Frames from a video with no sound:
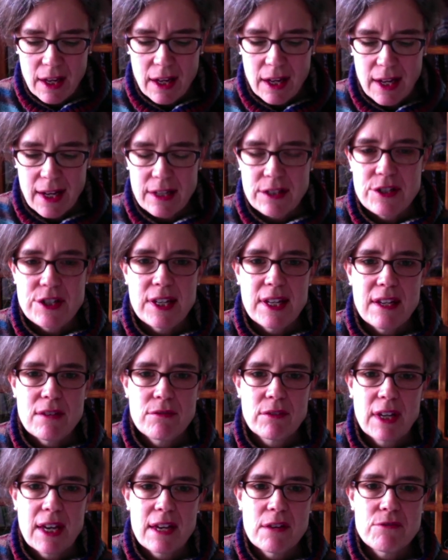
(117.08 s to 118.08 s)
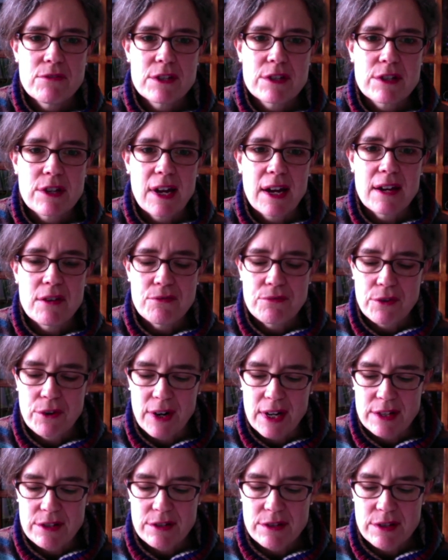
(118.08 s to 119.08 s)
And he even gave his life for
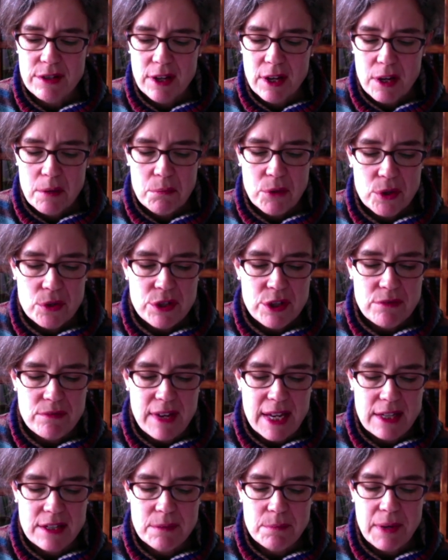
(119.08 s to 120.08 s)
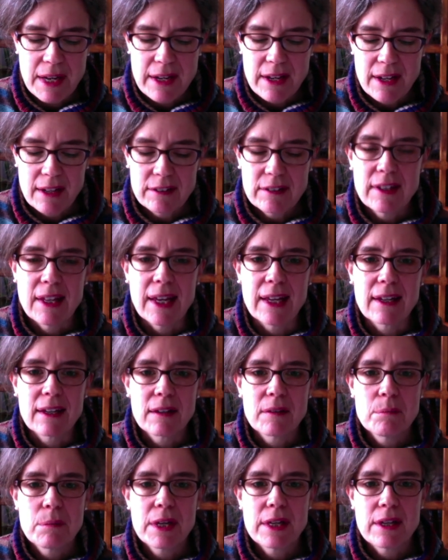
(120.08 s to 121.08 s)
us, motivated by
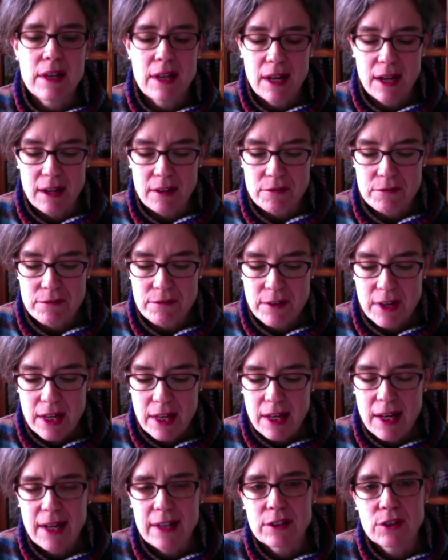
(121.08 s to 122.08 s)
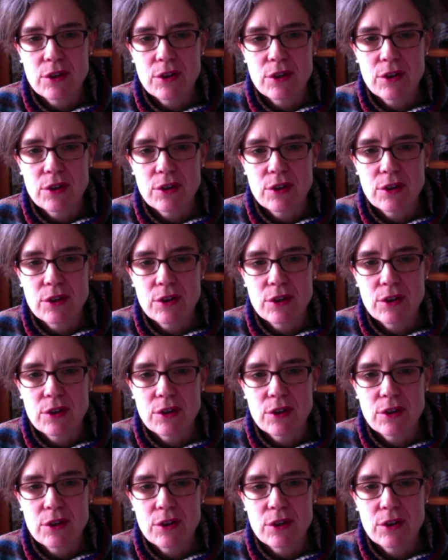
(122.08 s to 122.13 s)
nothing but love and